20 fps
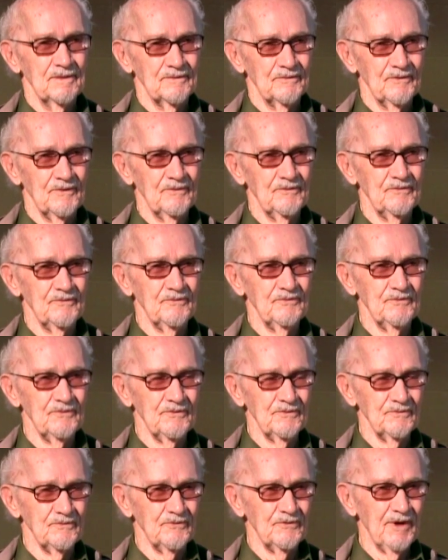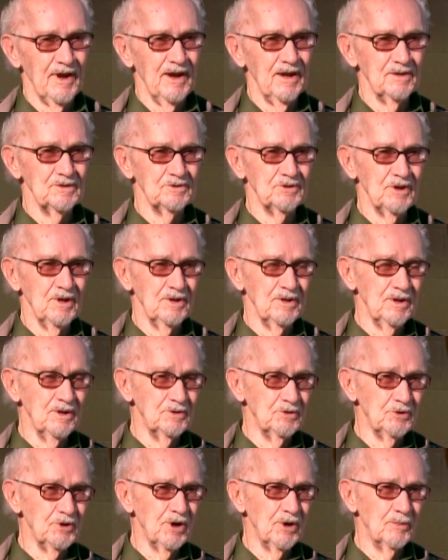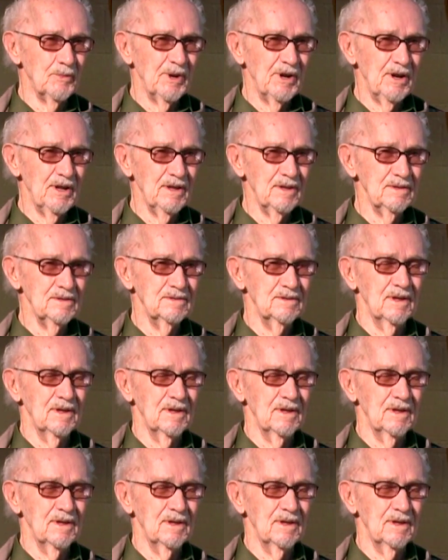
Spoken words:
from France into Germany,